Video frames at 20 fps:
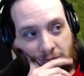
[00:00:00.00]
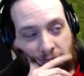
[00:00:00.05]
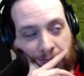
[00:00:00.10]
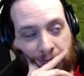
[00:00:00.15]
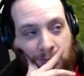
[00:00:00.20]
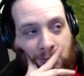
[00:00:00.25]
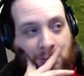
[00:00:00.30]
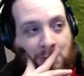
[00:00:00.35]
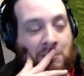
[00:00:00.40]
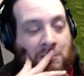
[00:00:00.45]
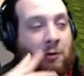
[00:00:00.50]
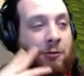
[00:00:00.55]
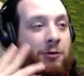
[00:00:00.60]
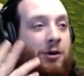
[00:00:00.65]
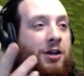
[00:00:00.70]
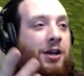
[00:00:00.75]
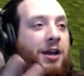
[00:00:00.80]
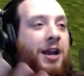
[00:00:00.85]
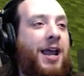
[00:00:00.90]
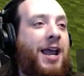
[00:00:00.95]
Well, we're
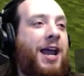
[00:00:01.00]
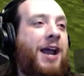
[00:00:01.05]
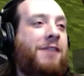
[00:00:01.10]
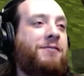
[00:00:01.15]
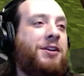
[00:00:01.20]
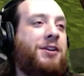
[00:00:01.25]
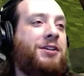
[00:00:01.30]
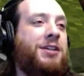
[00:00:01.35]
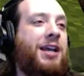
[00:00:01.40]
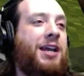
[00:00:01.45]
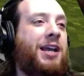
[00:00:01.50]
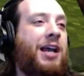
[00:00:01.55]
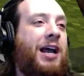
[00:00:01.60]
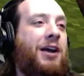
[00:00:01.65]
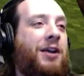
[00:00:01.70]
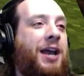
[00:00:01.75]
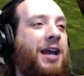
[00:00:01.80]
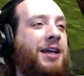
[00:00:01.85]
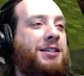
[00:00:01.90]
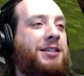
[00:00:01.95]
going to have to dig out
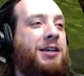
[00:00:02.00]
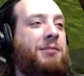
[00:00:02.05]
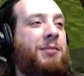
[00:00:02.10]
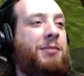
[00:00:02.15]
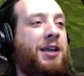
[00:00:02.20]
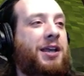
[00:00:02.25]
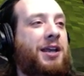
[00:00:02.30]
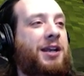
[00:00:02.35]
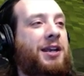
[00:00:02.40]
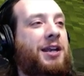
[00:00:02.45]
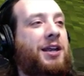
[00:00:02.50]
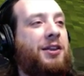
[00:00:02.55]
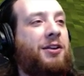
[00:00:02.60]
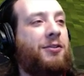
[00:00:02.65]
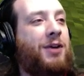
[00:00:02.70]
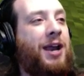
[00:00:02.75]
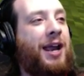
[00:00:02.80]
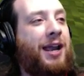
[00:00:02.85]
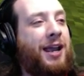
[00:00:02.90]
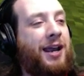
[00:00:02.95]
18 million
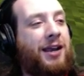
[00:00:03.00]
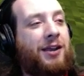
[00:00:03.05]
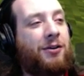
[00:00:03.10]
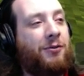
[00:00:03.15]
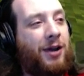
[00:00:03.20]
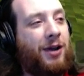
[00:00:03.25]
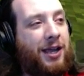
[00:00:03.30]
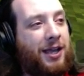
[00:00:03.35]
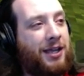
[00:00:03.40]
netherrack anyway.